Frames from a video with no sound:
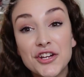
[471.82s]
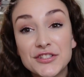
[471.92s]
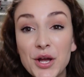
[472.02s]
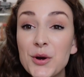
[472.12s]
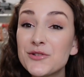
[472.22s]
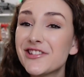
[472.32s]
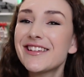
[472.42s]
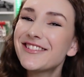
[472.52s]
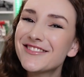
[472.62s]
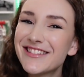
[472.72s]
So just
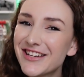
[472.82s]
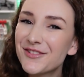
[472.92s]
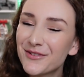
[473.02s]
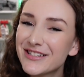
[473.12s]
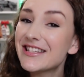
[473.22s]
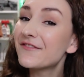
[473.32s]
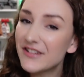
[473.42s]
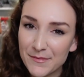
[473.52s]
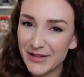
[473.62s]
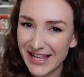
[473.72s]
like there's Nick and Nora's
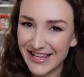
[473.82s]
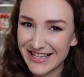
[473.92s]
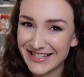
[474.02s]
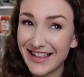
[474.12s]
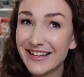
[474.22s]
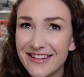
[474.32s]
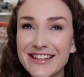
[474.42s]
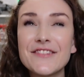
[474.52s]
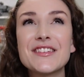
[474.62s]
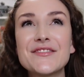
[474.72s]
infinite playlist, I like to
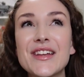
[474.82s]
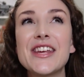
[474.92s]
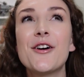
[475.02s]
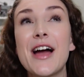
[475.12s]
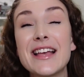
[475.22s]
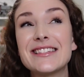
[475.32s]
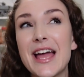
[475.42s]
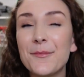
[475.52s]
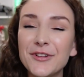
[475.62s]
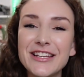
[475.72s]
think of this video as
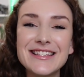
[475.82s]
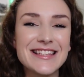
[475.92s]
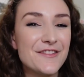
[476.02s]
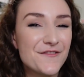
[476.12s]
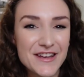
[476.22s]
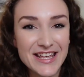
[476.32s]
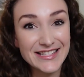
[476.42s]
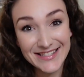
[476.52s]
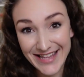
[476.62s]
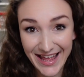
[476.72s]
Emily's infinite
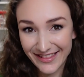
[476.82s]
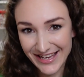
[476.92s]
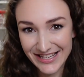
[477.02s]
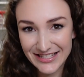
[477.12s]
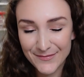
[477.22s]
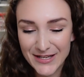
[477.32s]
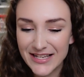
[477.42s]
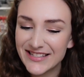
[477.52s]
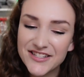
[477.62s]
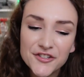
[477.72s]
set list
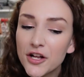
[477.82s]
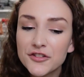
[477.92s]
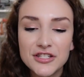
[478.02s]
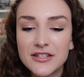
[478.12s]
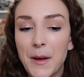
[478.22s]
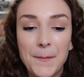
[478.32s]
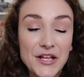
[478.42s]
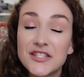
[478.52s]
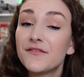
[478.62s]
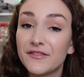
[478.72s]
because these are all just a
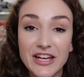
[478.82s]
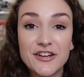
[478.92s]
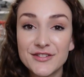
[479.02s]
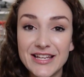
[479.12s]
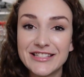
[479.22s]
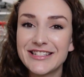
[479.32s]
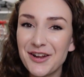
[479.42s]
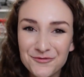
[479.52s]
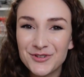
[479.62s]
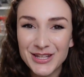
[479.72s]
bunch of Lego sets that I
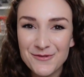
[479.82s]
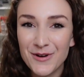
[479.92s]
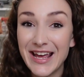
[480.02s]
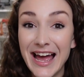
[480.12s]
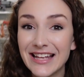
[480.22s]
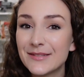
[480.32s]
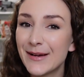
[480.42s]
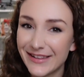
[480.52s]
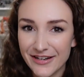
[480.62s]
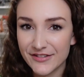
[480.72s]
really want to add to
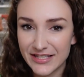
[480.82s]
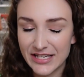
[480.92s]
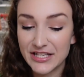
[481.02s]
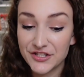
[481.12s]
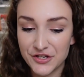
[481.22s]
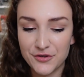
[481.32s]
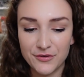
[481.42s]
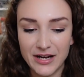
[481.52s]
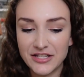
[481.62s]
my Lego city soon. I